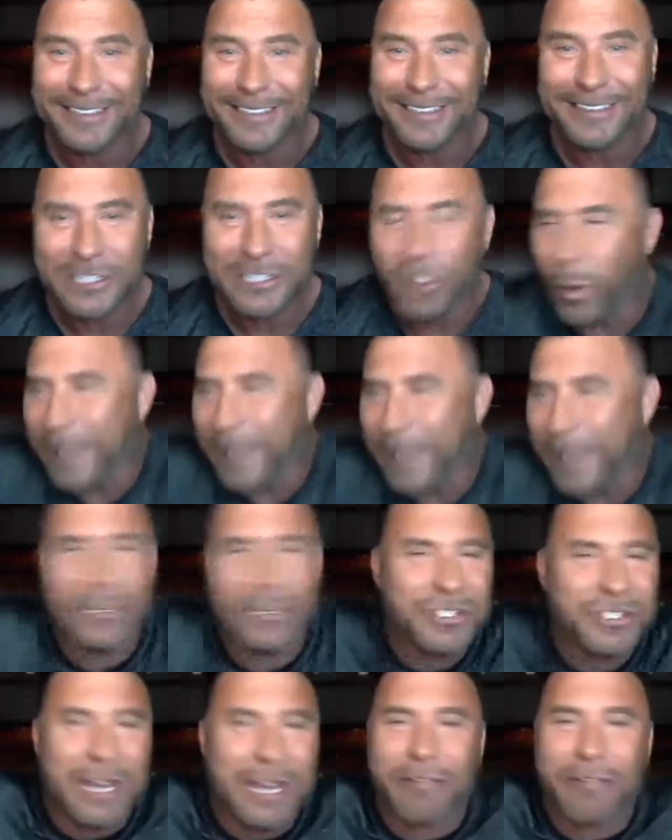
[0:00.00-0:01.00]
So we'd lose
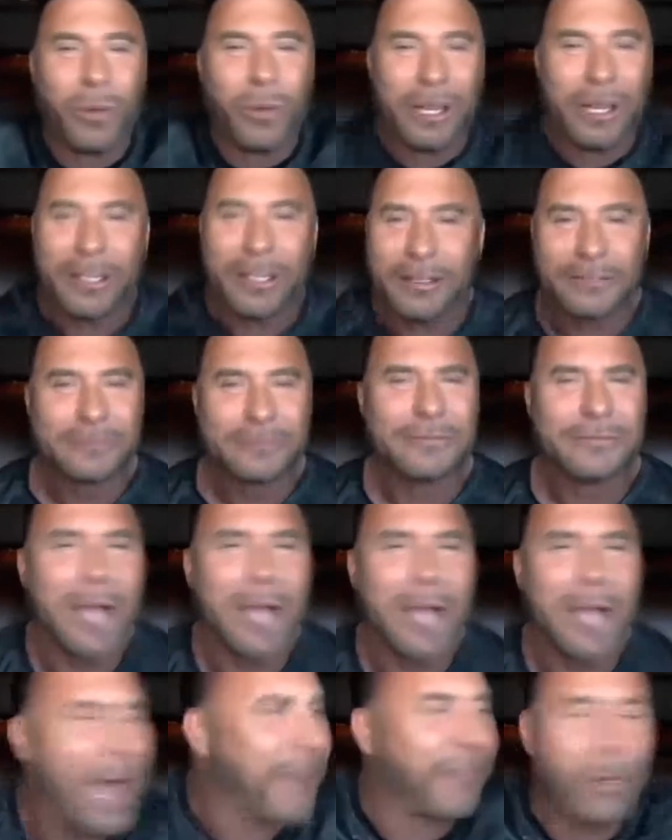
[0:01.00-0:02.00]
every week.
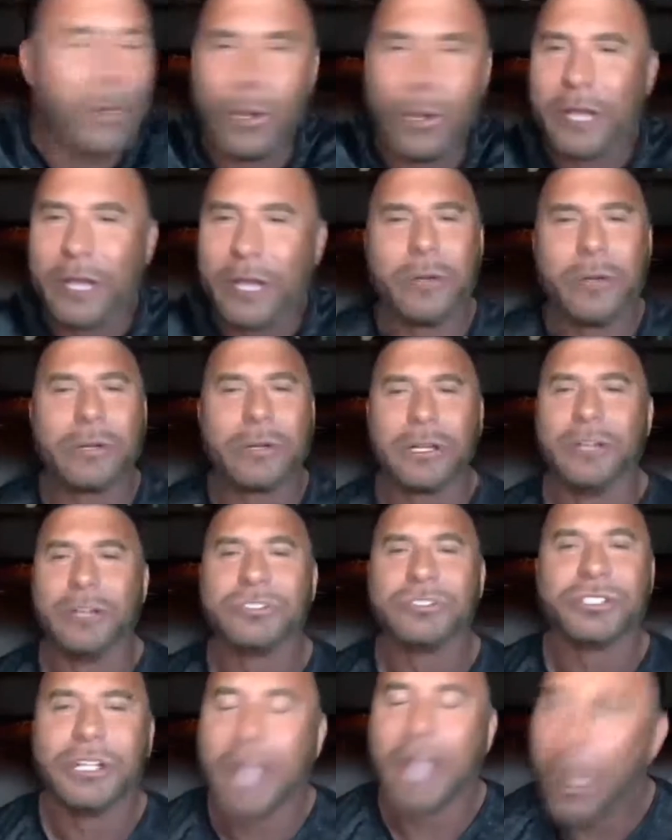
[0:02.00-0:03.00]
Every week we would lose.
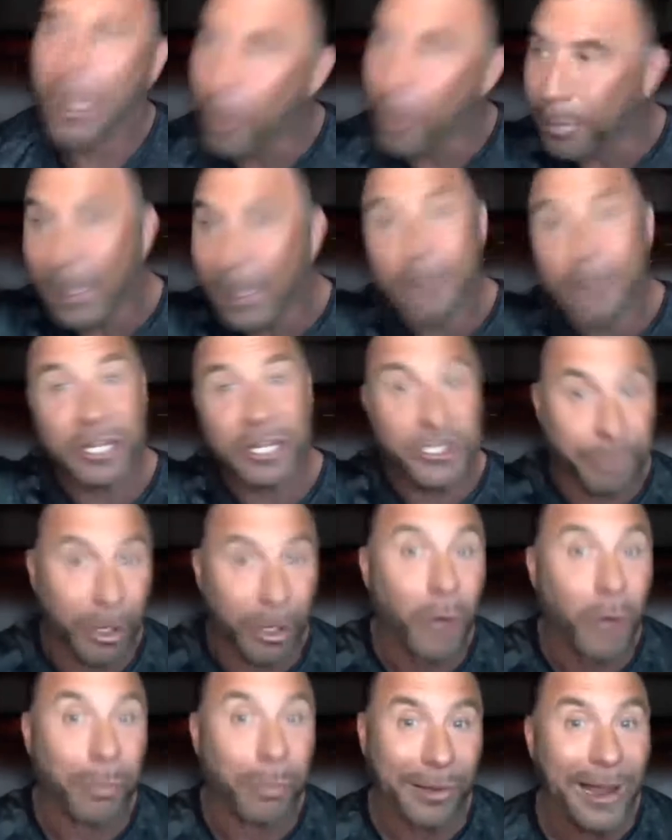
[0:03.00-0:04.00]
And we're playing with these pro
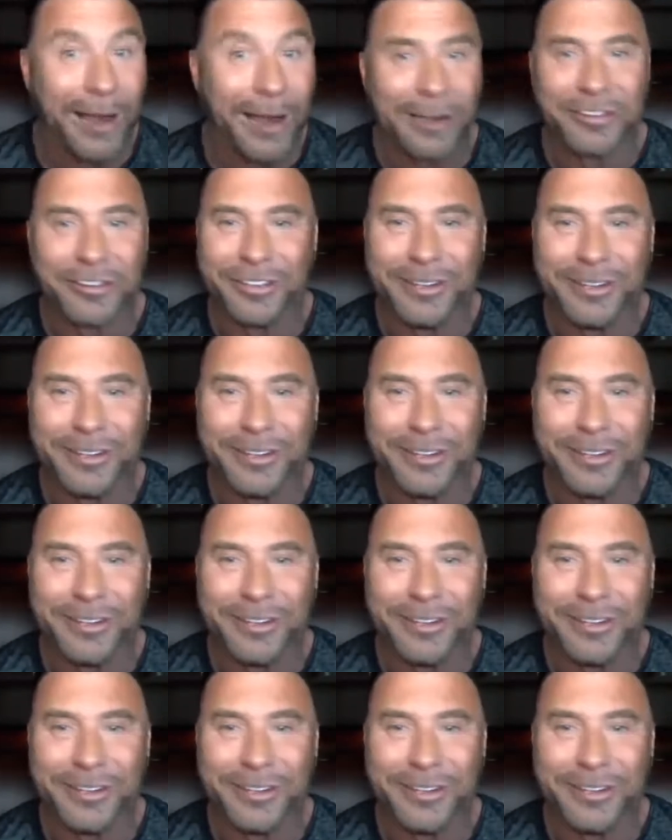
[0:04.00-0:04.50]
players, and